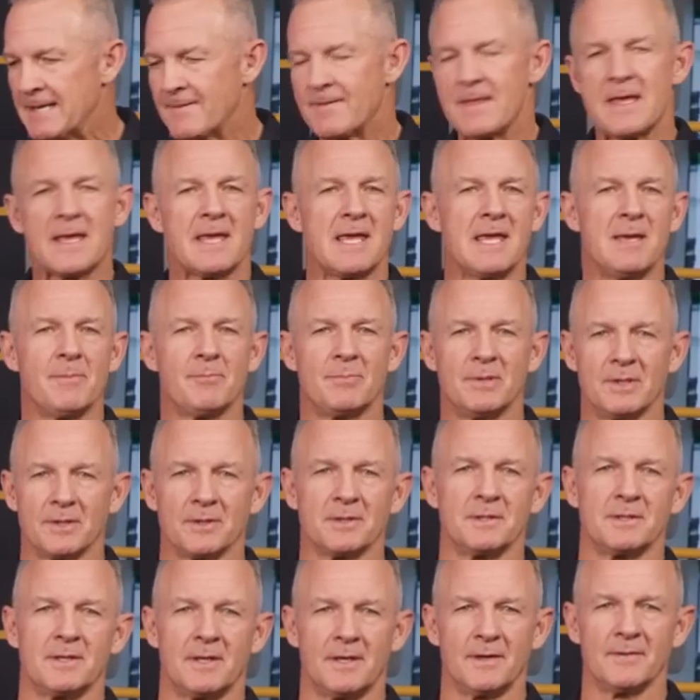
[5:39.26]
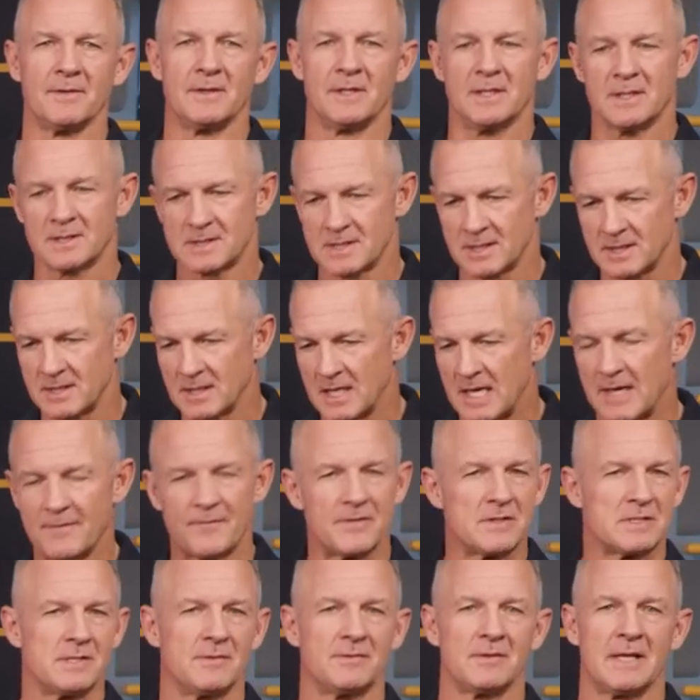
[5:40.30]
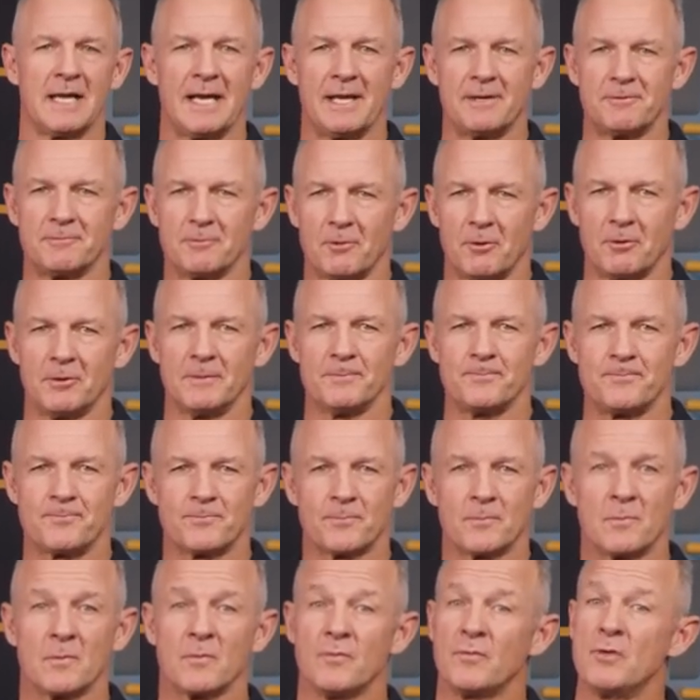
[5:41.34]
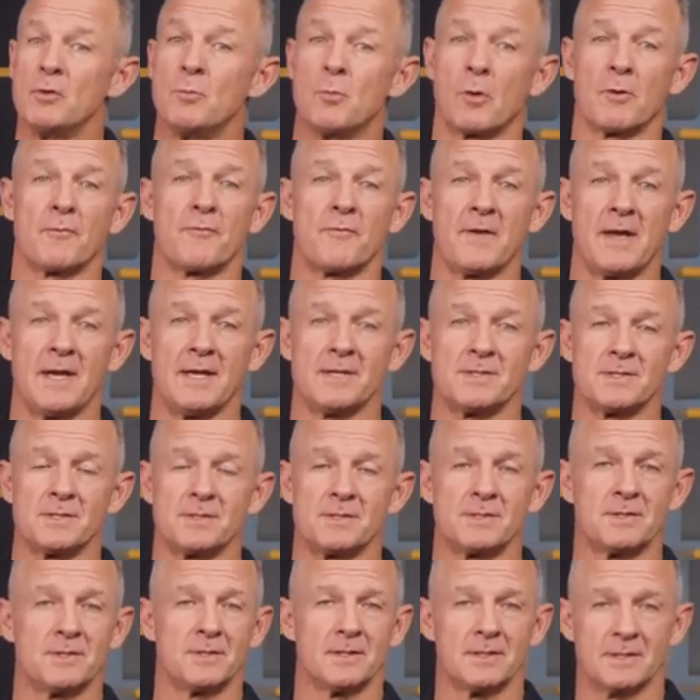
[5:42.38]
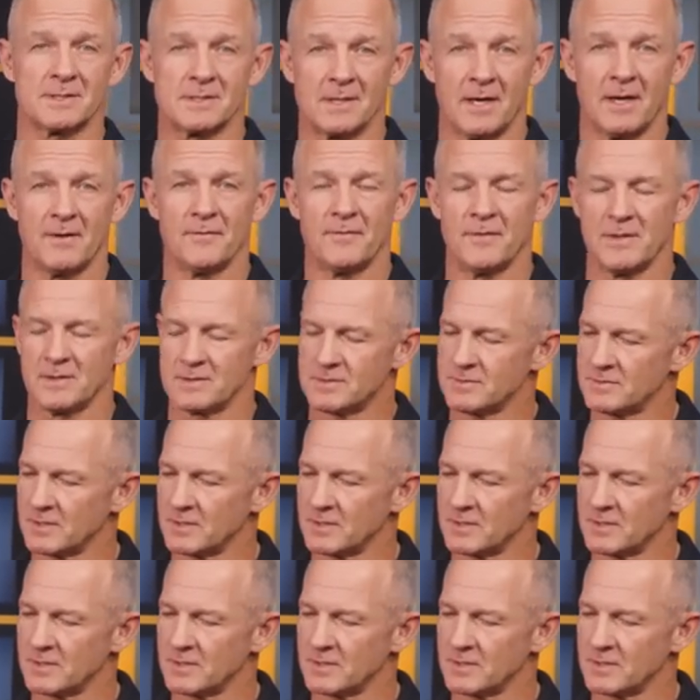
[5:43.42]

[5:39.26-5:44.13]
They keep building on this, get the offensive line rolling. A few more phases to this offense,